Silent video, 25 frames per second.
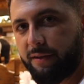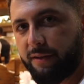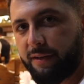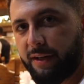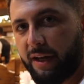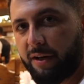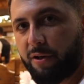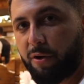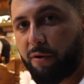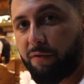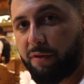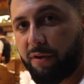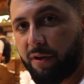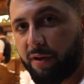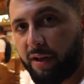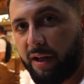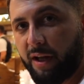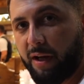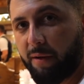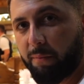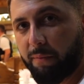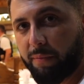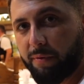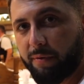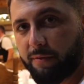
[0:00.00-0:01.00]
neck of the
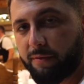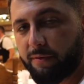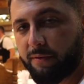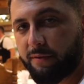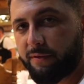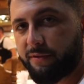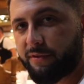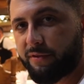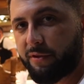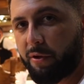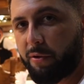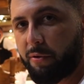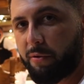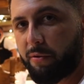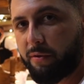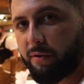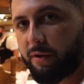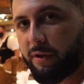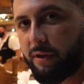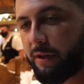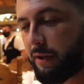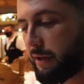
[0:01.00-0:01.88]
lamb. So.